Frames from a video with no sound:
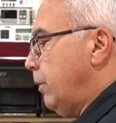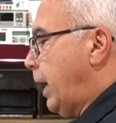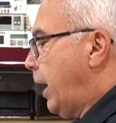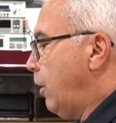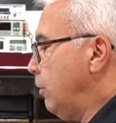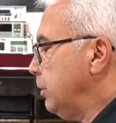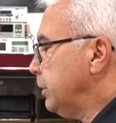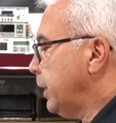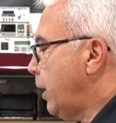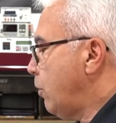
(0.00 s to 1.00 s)
how
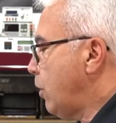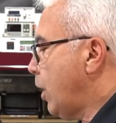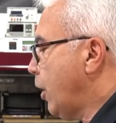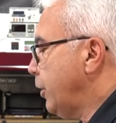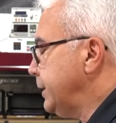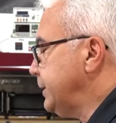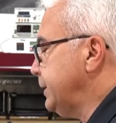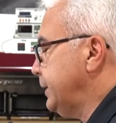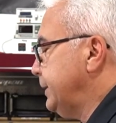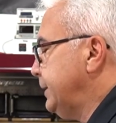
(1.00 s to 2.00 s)
hard is
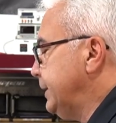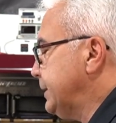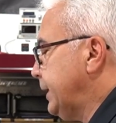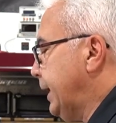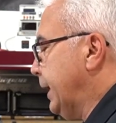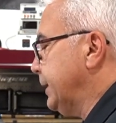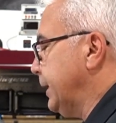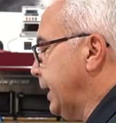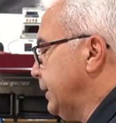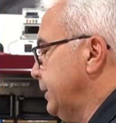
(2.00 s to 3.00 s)
it to disconnect
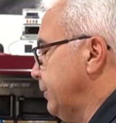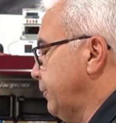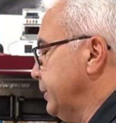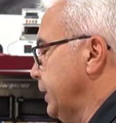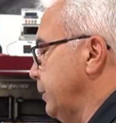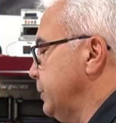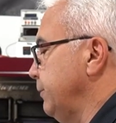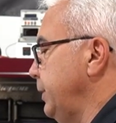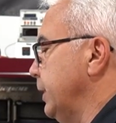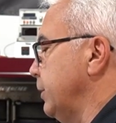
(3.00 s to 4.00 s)
it on the different types
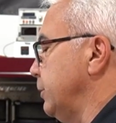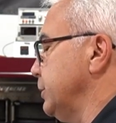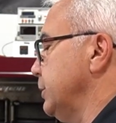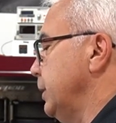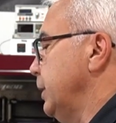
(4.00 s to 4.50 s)
of vehicles?